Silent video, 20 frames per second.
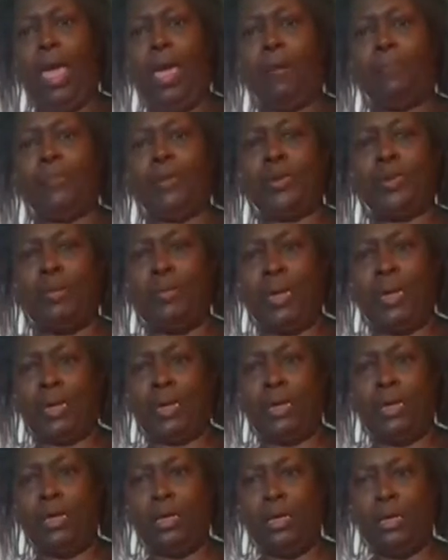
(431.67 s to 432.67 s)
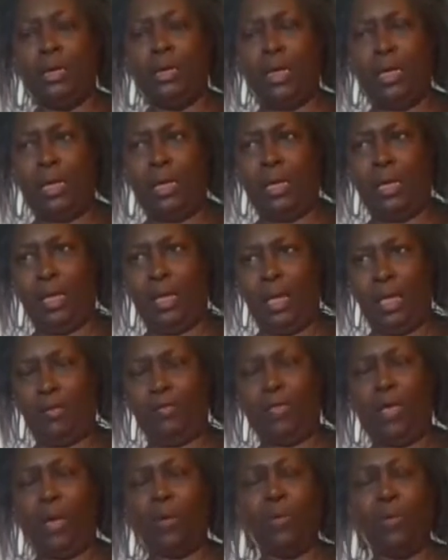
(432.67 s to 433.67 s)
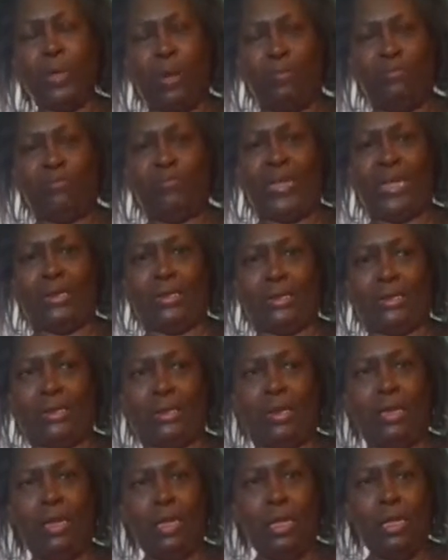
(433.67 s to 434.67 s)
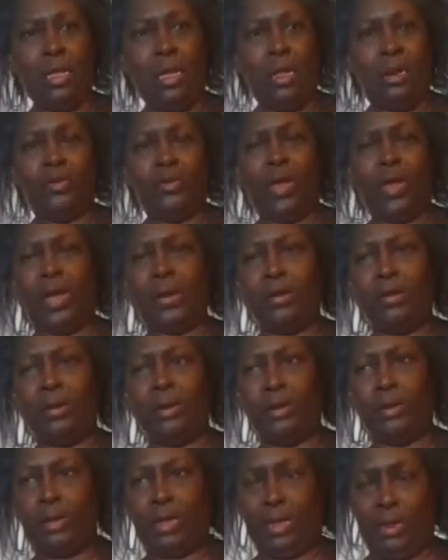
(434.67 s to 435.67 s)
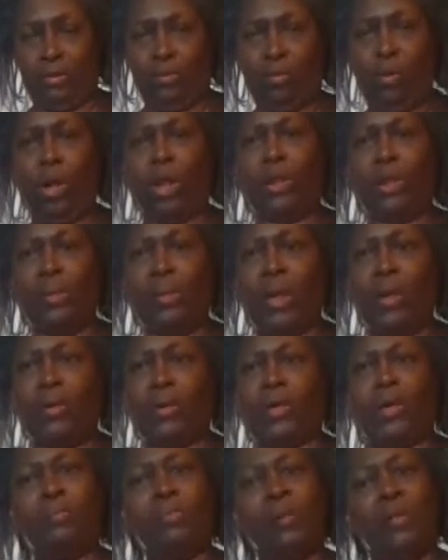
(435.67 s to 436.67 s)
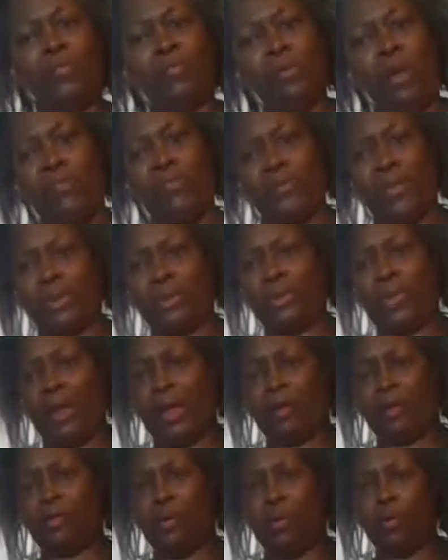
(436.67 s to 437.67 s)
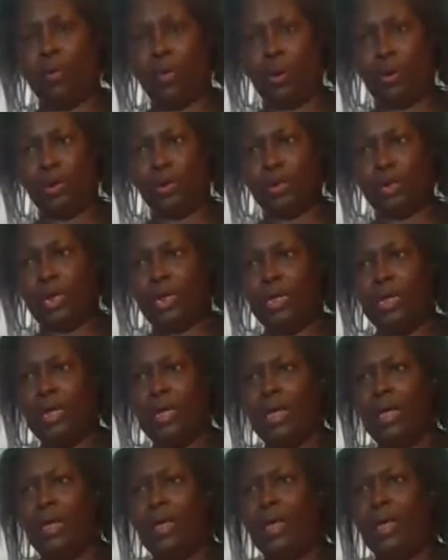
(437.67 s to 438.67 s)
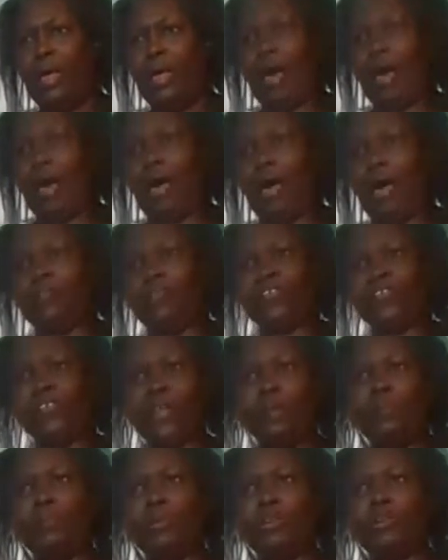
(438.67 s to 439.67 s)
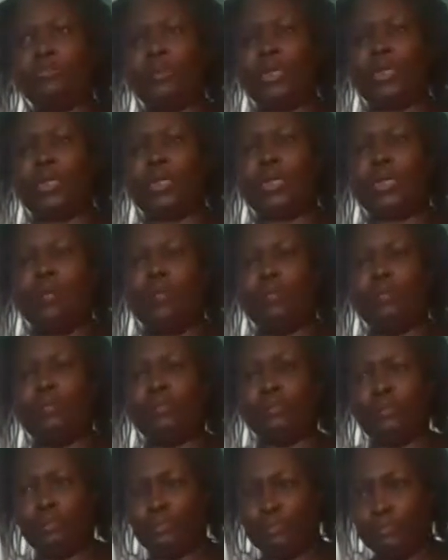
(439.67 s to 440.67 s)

epidemic that we are faced, not in rural America, but throughout the entire rural world. The summers become